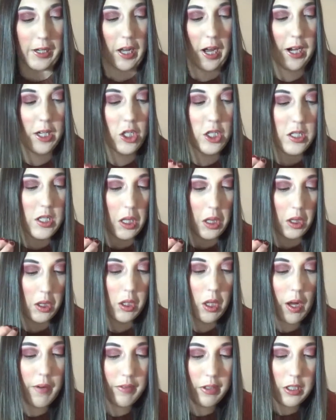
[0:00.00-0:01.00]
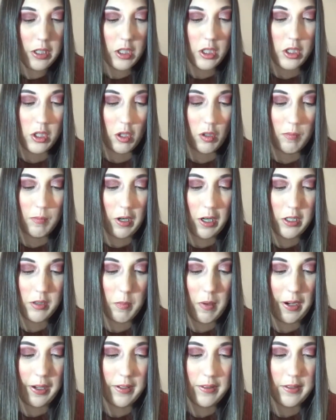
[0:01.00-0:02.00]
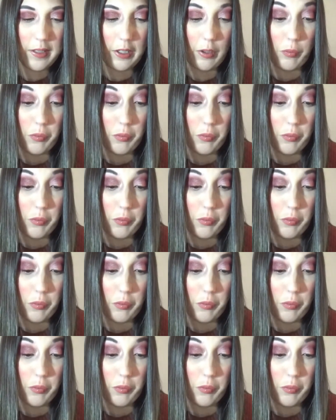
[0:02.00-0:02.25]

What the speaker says: I just love it so much. Mine is like